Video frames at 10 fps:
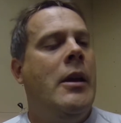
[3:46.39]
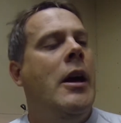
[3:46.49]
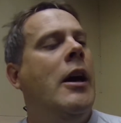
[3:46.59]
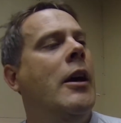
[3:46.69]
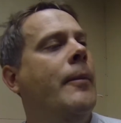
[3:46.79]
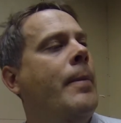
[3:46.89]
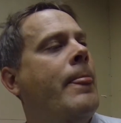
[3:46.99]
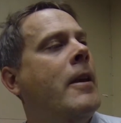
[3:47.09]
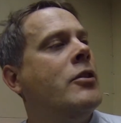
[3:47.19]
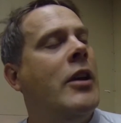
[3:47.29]
So
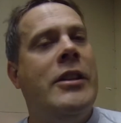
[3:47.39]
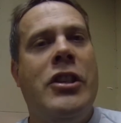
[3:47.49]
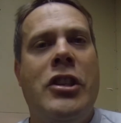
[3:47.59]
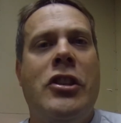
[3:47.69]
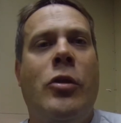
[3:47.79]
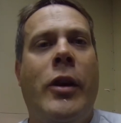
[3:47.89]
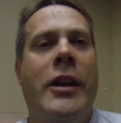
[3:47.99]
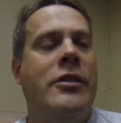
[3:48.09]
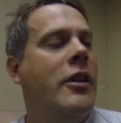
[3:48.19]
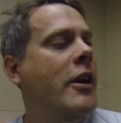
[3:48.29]
that's just the short
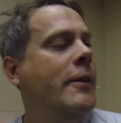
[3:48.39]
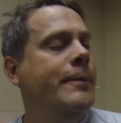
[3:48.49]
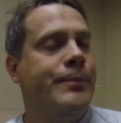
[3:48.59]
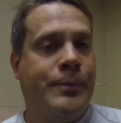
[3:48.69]
answer there.